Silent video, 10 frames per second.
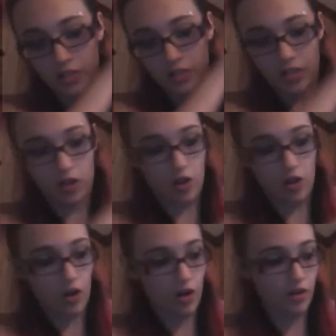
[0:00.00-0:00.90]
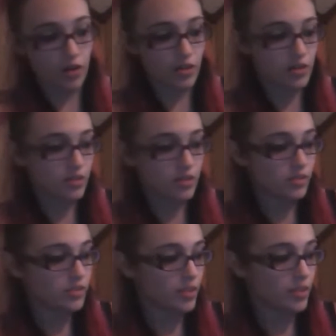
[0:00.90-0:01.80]
they are
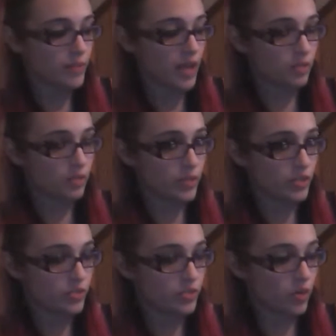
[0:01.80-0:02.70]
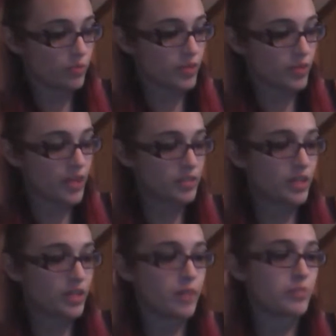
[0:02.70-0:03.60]
some Halloween store brand
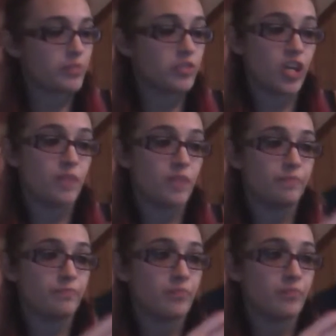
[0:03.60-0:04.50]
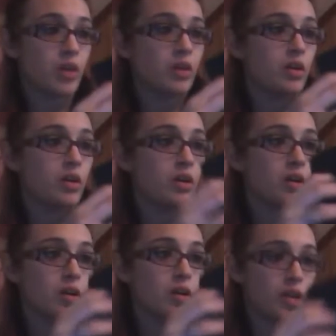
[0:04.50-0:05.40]
type shit.
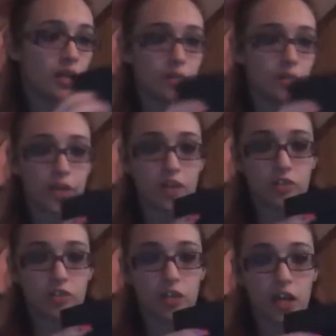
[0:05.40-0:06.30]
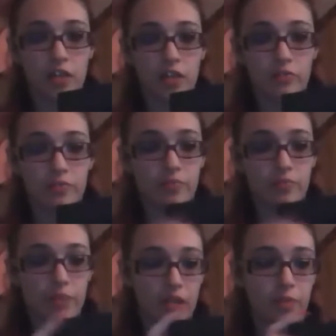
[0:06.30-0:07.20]
And the bands look kind of
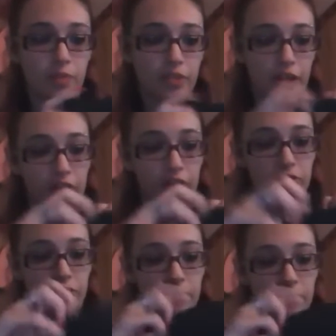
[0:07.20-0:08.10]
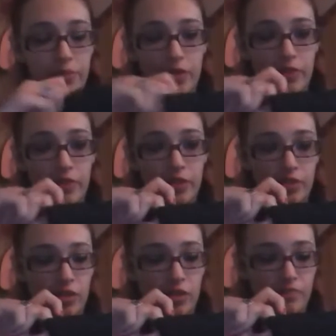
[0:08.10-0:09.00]
big, but they actually fit perfect.
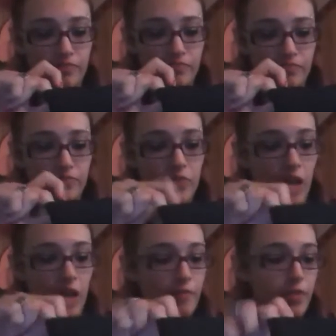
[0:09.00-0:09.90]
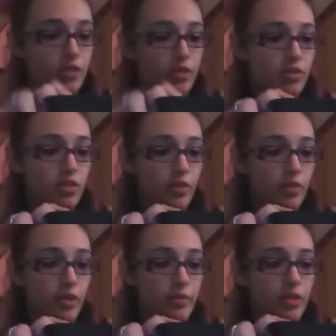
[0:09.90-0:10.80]
I figured they were
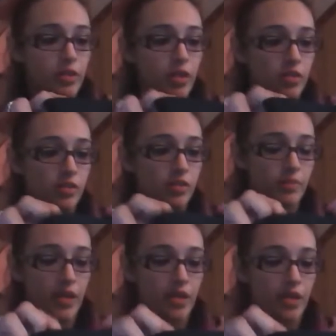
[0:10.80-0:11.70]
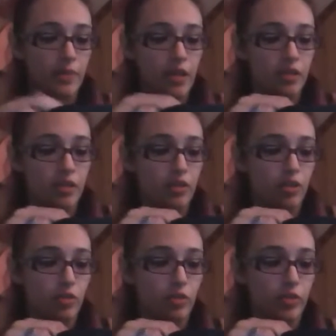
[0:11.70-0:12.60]
going to be custom, handmade,
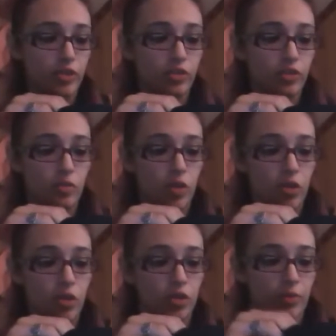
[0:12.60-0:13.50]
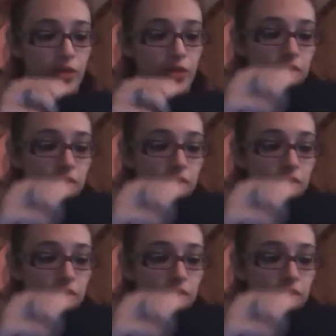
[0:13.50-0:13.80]
really good quality, but